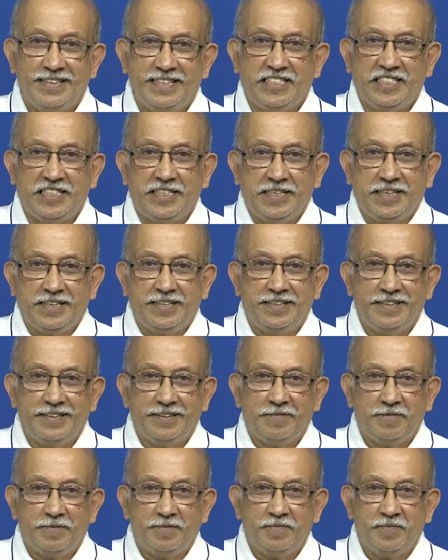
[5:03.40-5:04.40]
sheet.
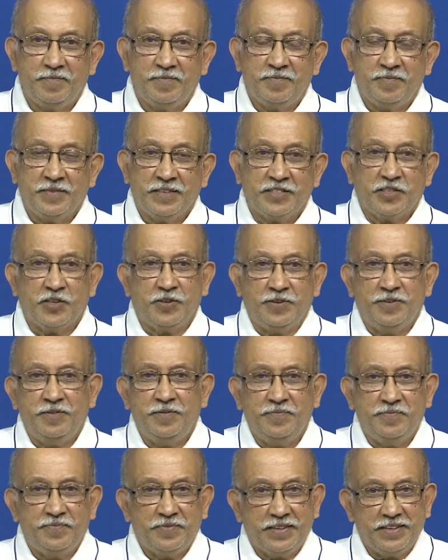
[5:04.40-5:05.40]
So,
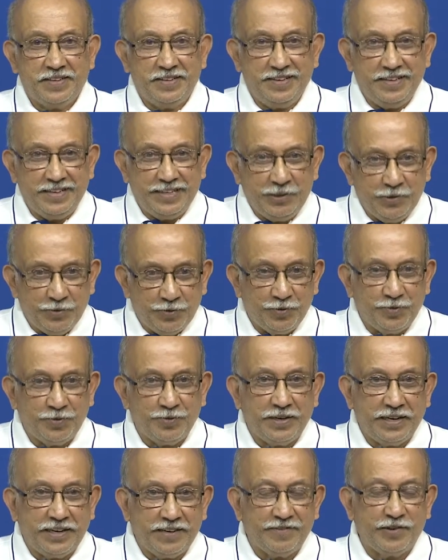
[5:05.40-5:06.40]
you
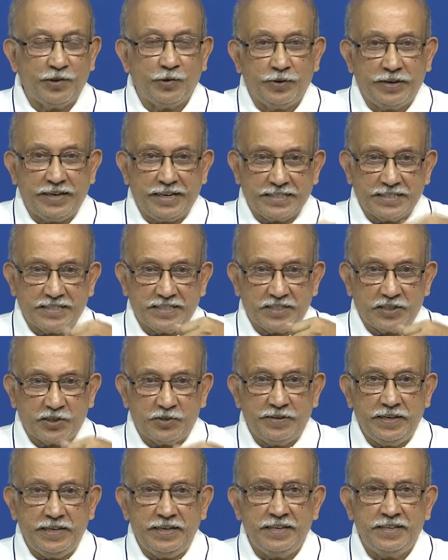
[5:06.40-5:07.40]
have no access
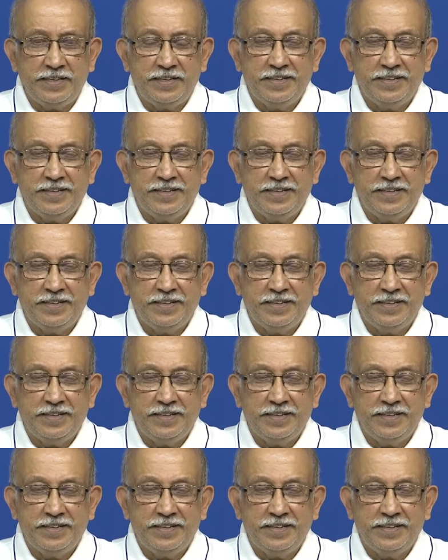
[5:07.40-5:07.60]
to a